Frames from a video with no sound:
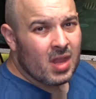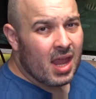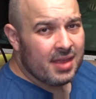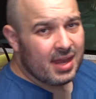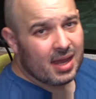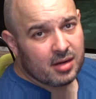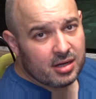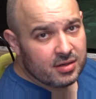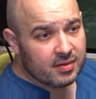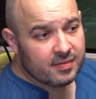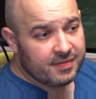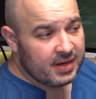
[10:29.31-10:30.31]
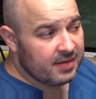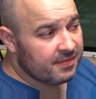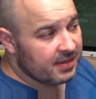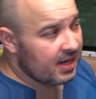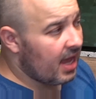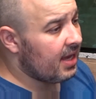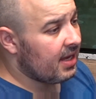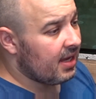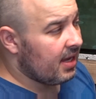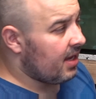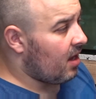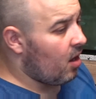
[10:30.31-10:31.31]
And then I'm going to feed for the night.
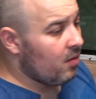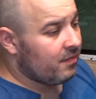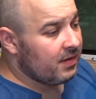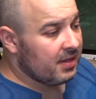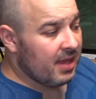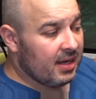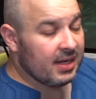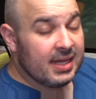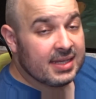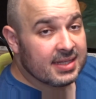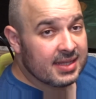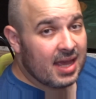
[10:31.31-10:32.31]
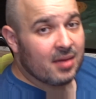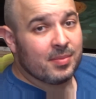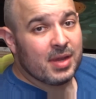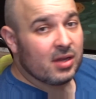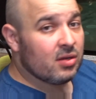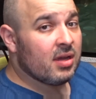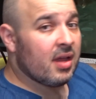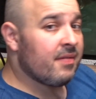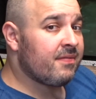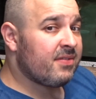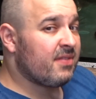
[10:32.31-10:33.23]
Hopefully they'll eat, and that'll be the